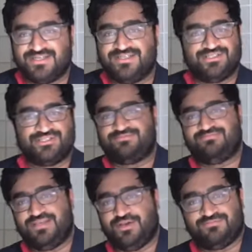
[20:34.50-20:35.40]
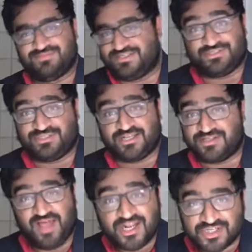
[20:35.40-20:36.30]
just, you know, just
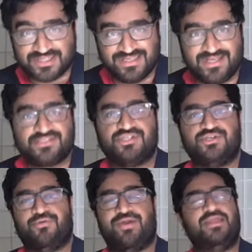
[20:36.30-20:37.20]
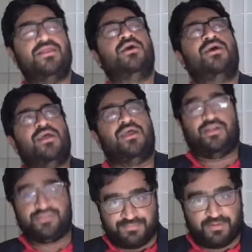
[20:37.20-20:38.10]
tautologically, that's true, right?
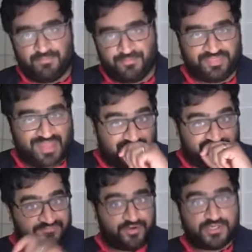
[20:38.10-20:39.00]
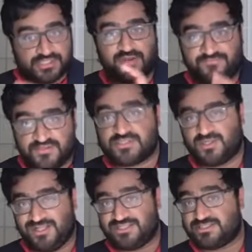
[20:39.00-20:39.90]
Here's the problem with that. First, on
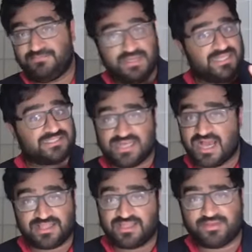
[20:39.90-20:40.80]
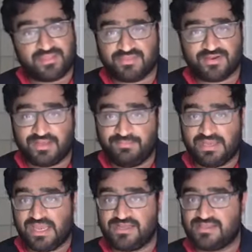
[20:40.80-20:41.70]
physicalism, it's not clear that there can
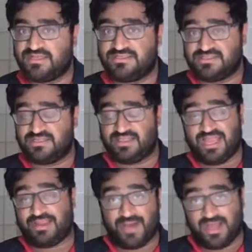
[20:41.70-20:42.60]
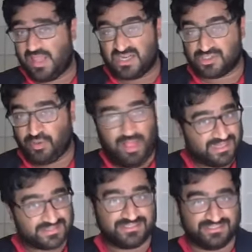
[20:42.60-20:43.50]
be anything like biological
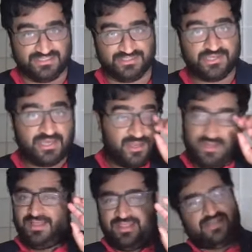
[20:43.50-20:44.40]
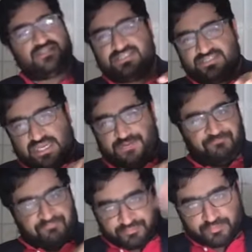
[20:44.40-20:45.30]
essences. That is to say,
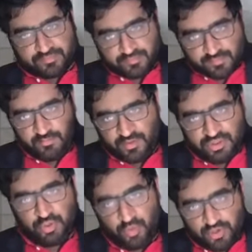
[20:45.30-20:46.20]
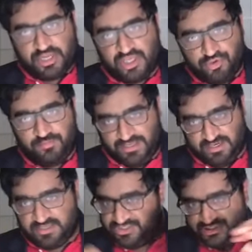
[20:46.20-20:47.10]
the word
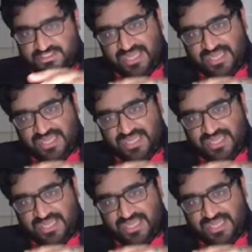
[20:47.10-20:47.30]
human just